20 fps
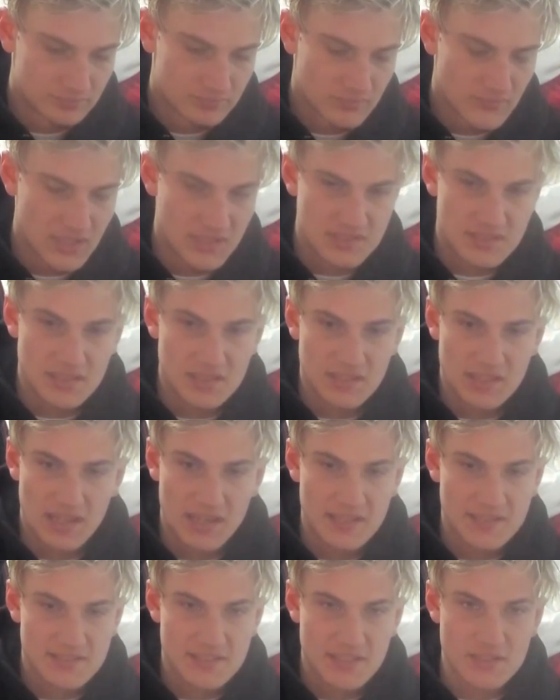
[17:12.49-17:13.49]
is it
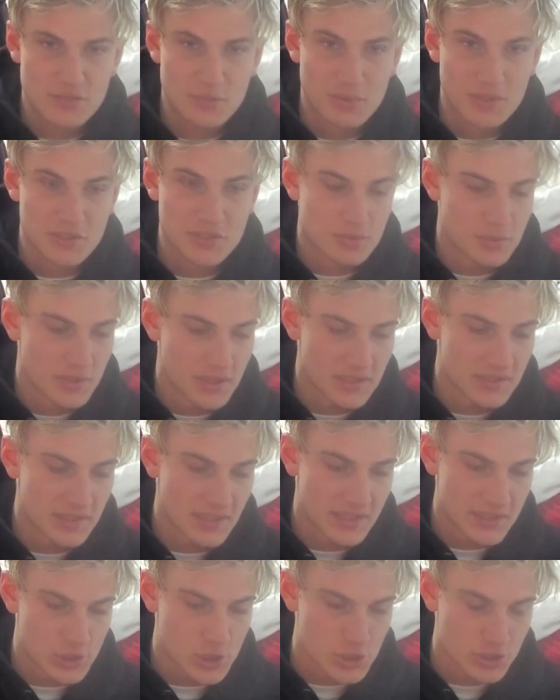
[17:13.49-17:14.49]
hindsight 2020 that
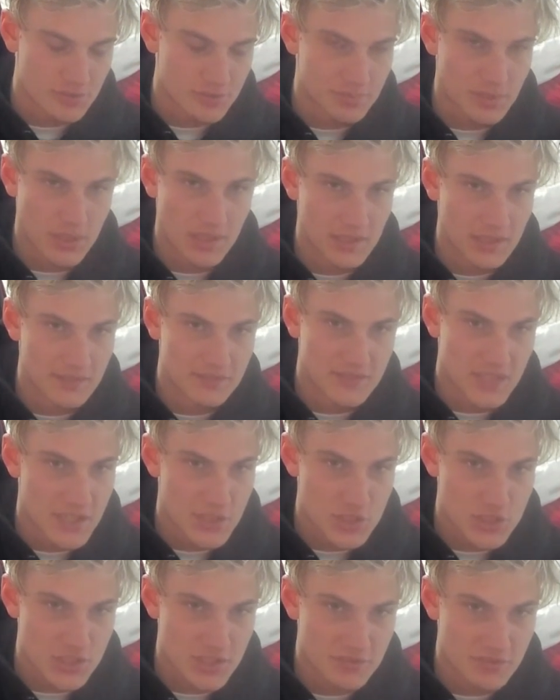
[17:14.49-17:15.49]
I should have probably left the
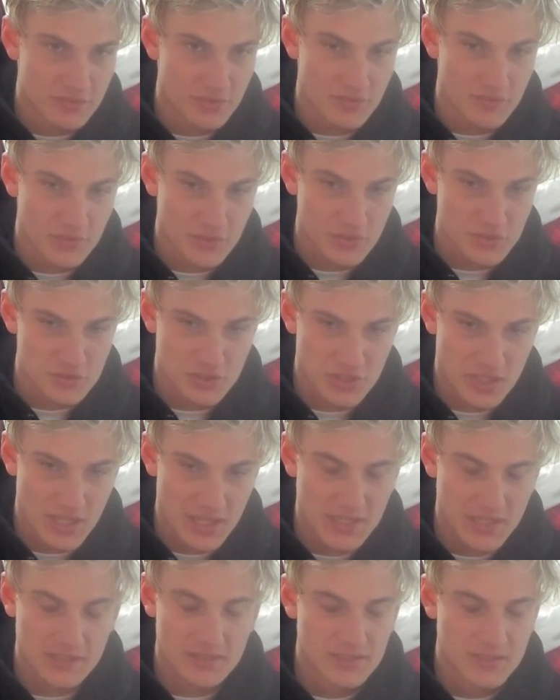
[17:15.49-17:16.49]
engine in for the first
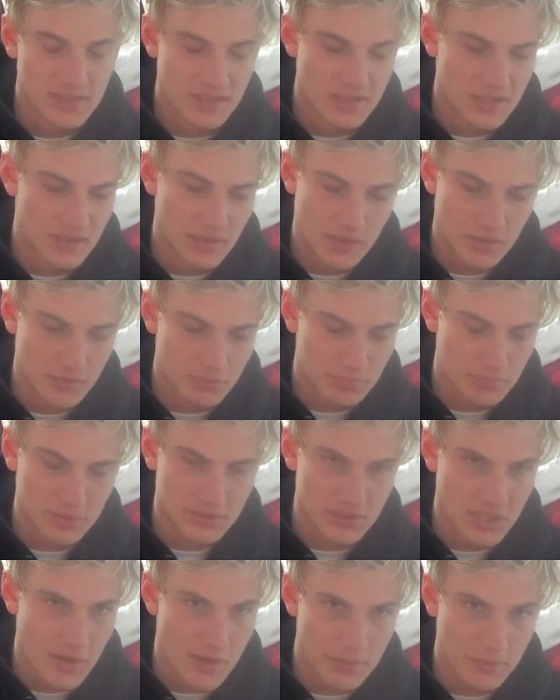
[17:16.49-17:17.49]
try and put
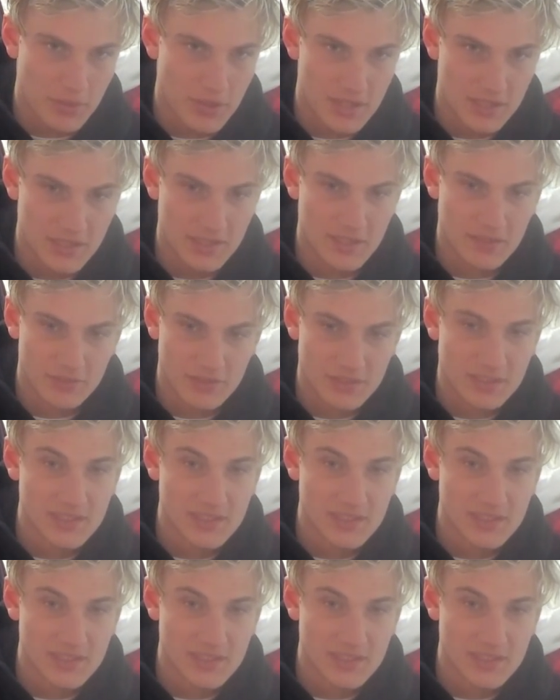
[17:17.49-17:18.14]
the upper on it and everything?